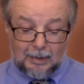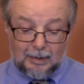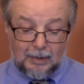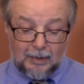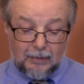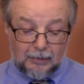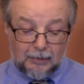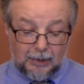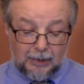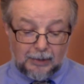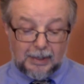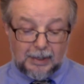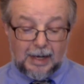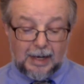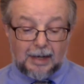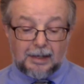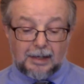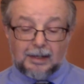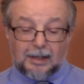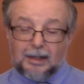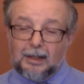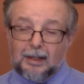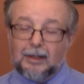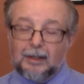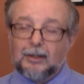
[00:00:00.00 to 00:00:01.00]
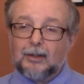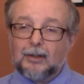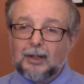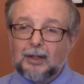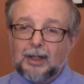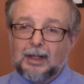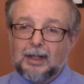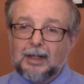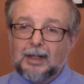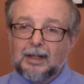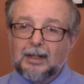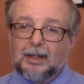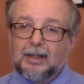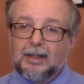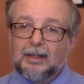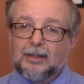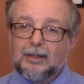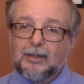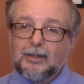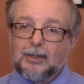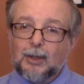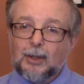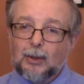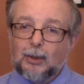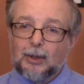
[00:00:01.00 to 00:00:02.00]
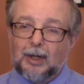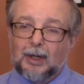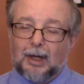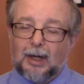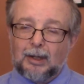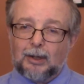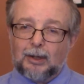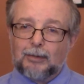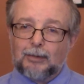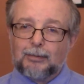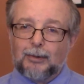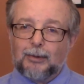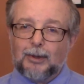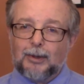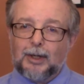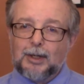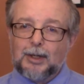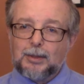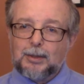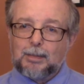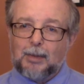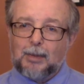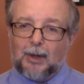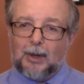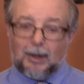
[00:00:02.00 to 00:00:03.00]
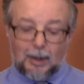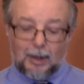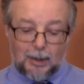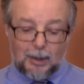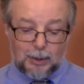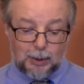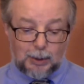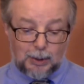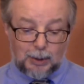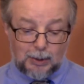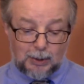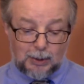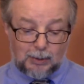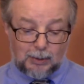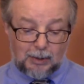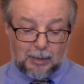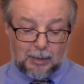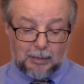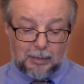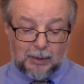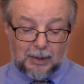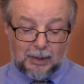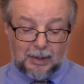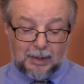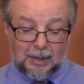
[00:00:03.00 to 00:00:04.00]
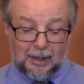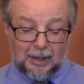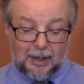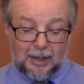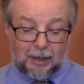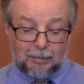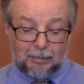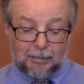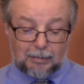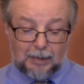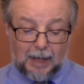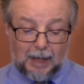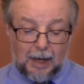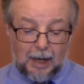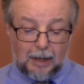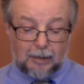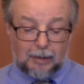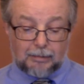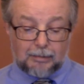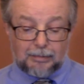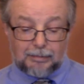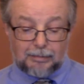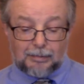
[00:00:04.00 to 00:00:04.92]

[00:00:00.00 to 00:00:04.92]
They're not nearly so colorful as Paul's description of love,